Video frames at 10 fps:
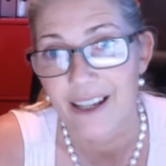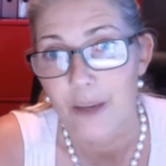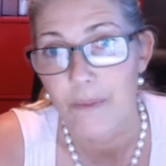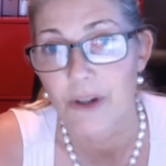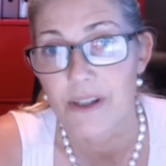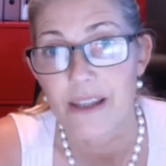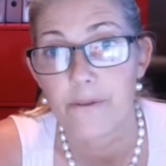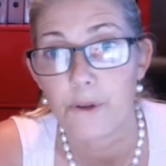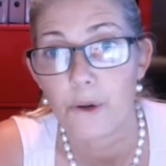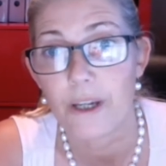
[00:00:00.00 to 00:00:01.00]
Because in the
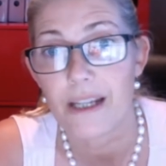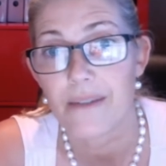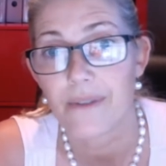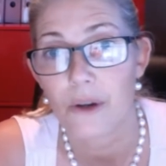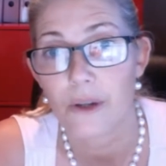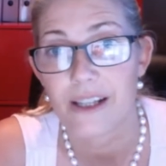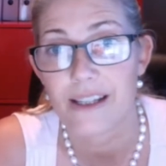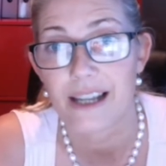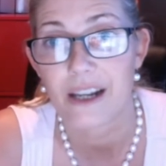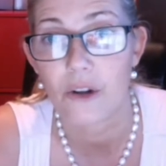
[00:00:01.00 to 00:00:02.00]
four years of owning the
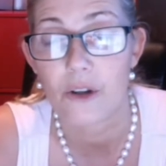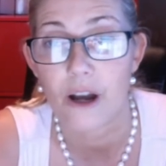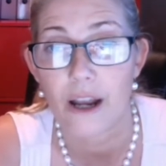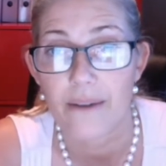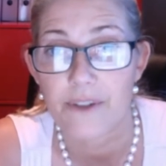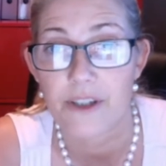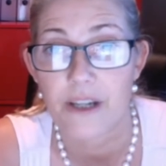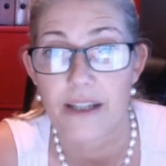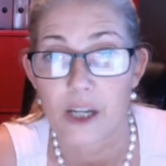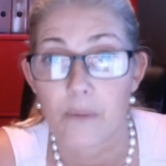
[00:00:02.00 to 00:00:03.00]
salon, I have t-
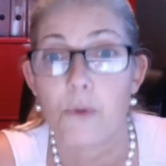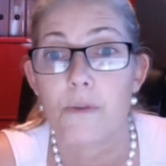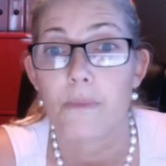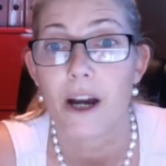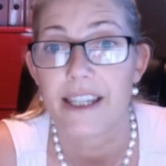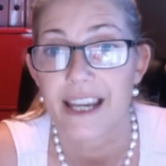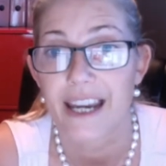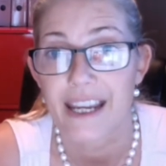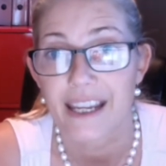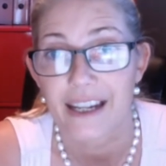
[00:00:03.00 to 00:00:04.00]
doubled my
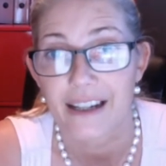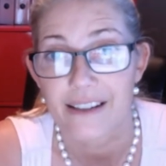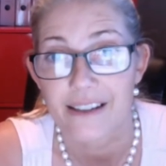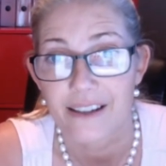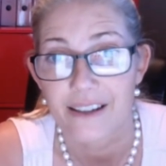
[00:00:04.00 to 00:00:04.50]
takings,